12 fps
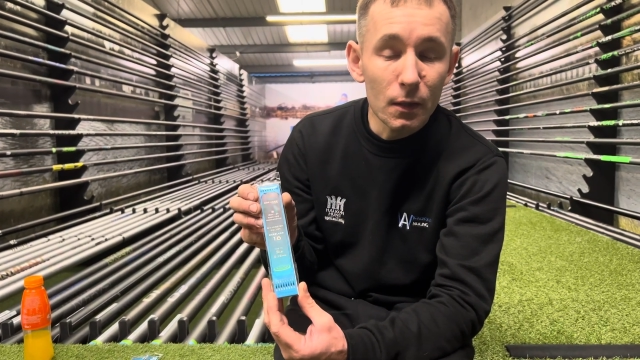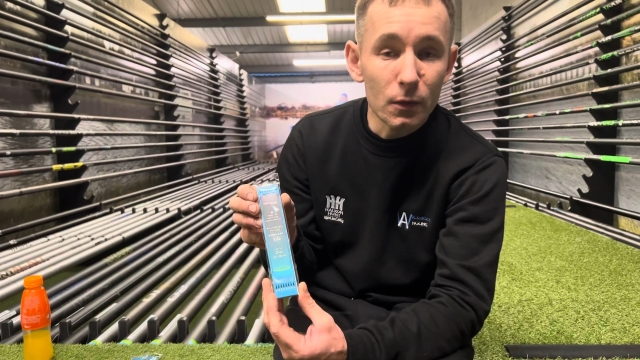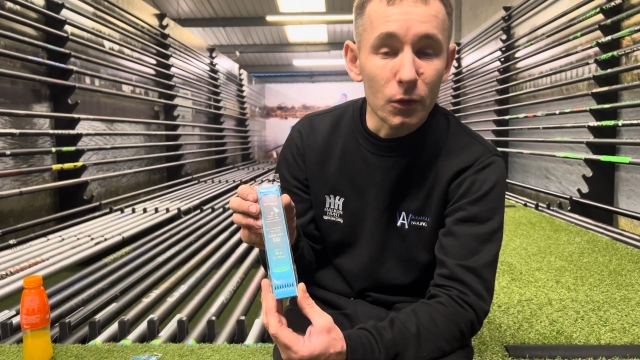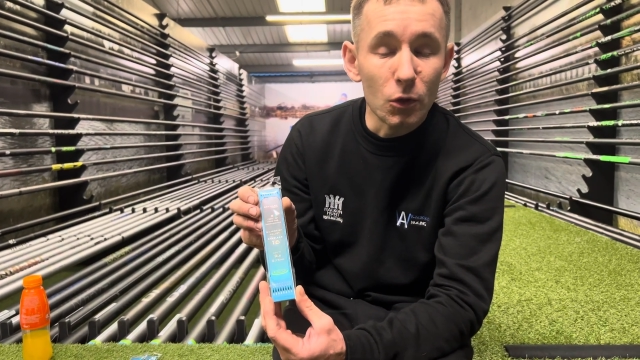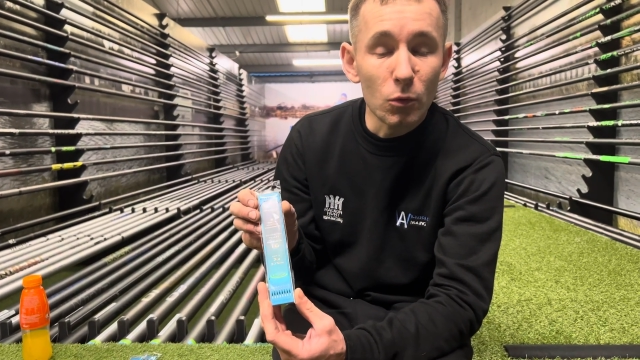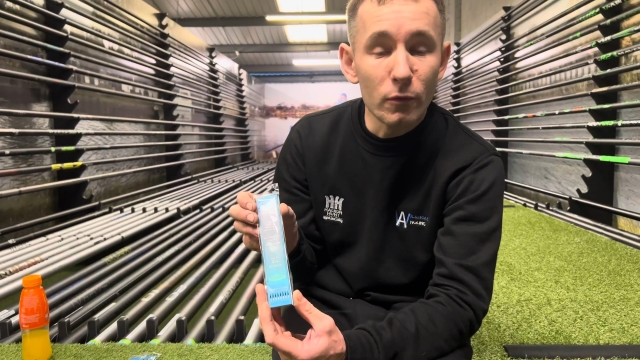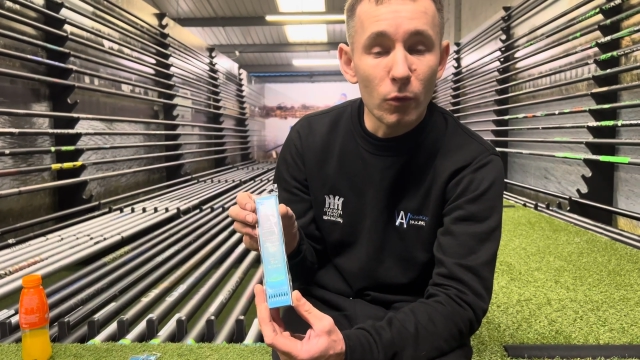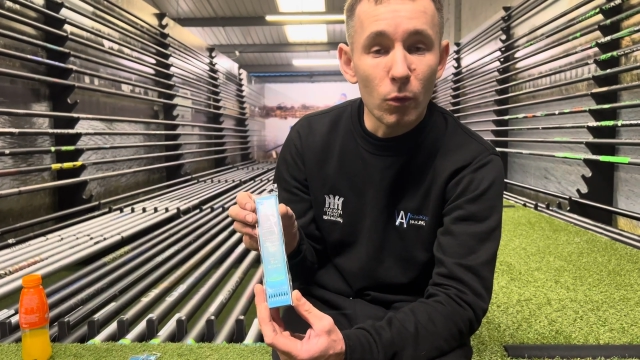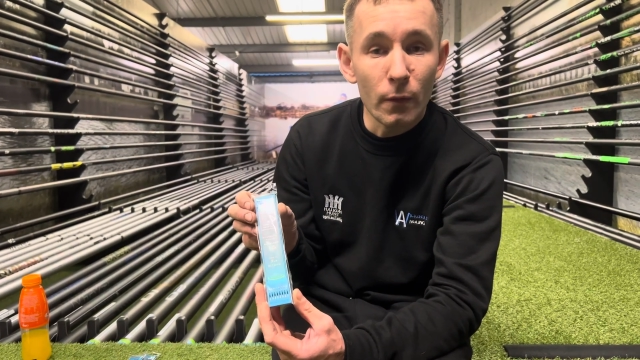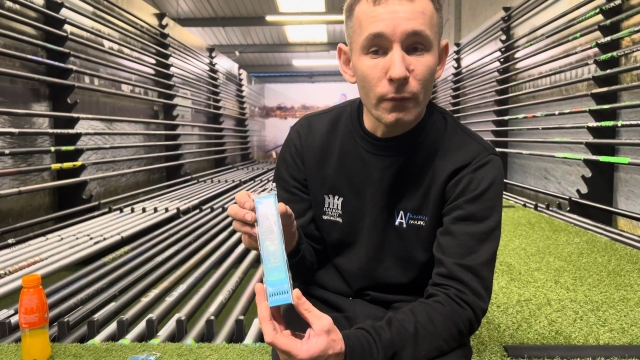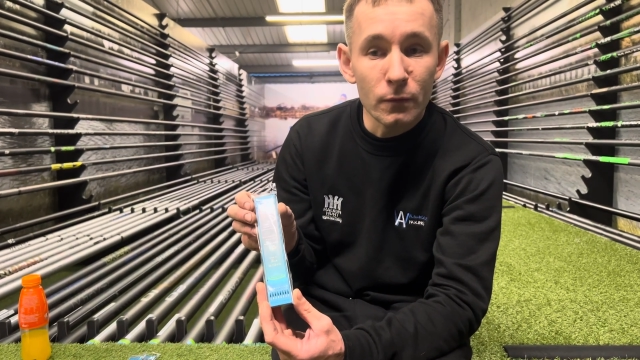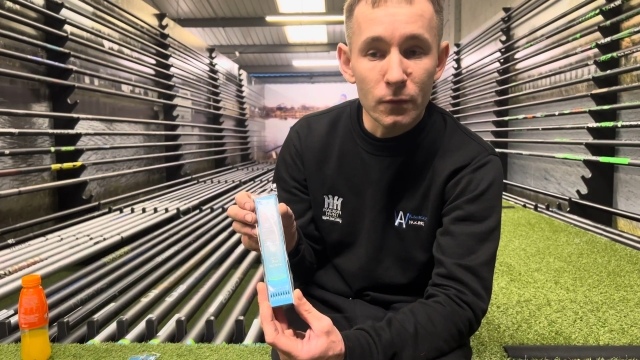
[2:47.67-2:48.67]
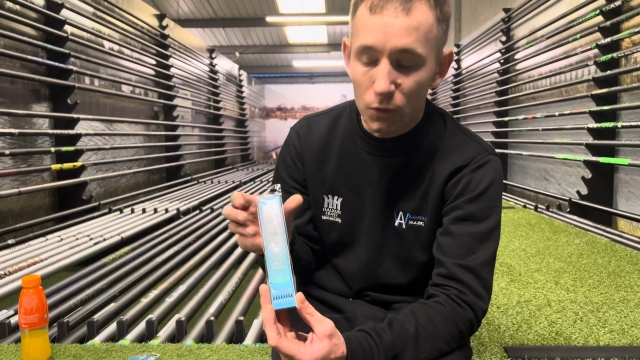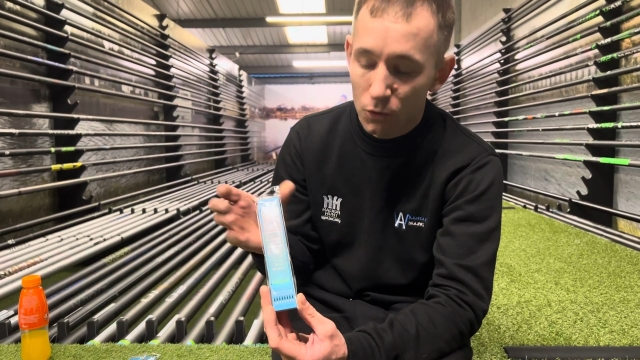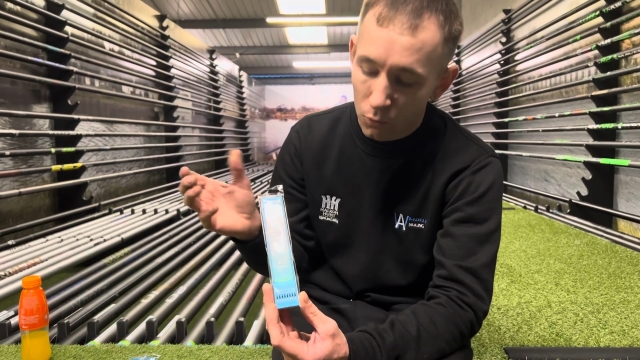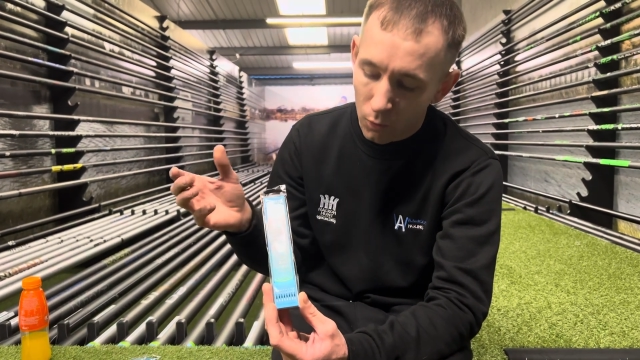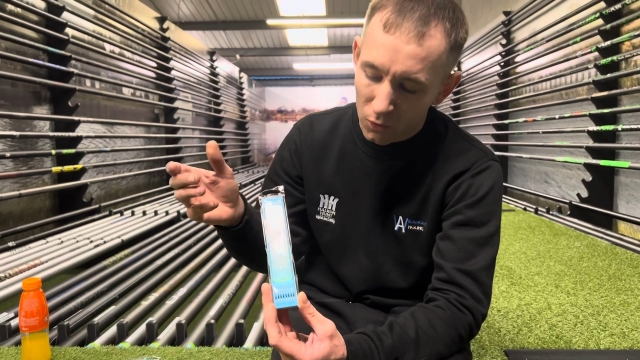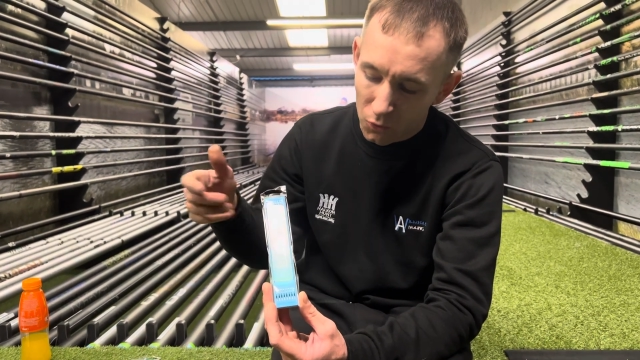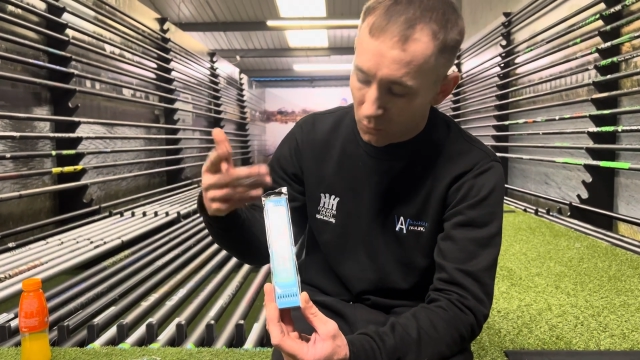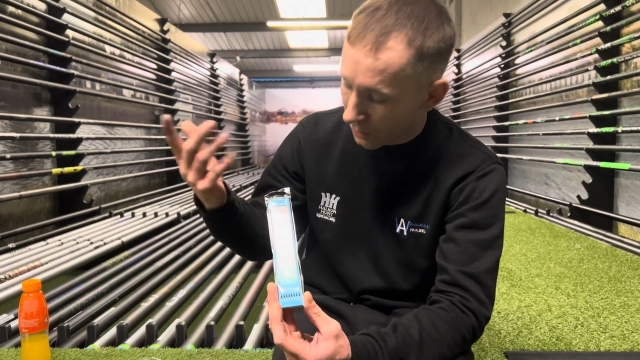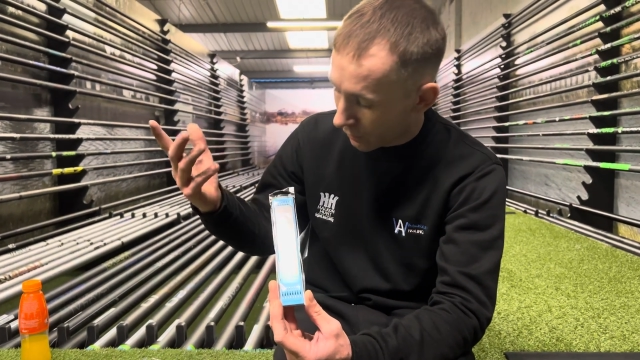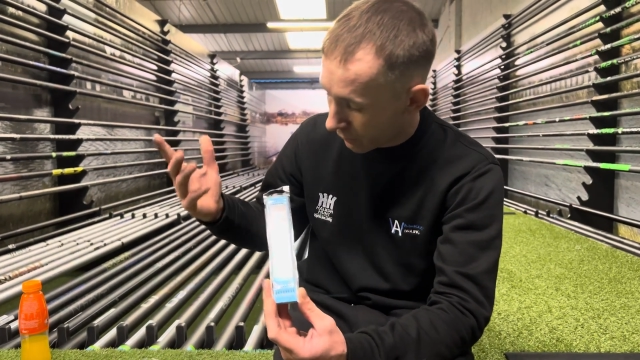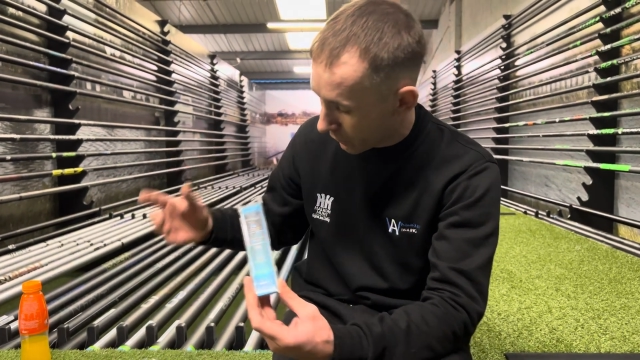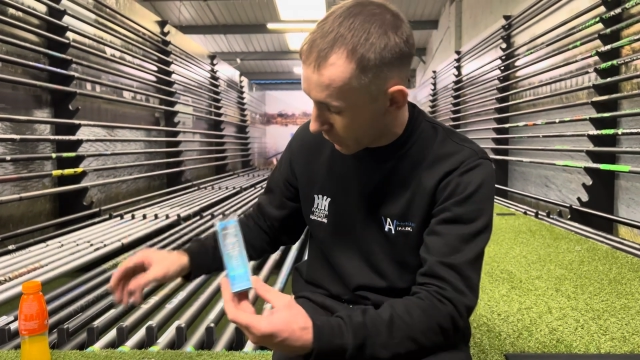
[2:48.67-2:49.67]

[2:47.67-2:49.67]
they do other ones. They do ones with